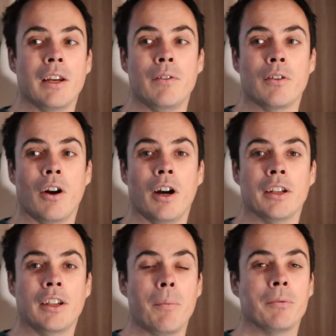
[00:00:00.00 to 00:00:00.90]
if you've got an
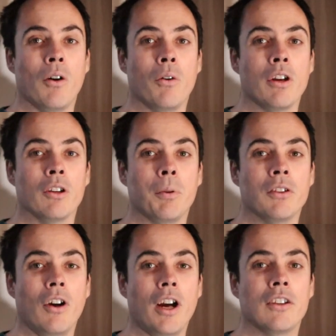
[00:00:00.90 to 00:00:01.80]
adapter or USB
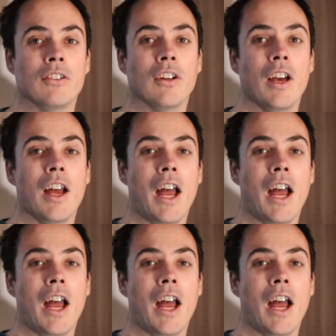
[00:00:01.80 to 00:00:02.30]
sockets,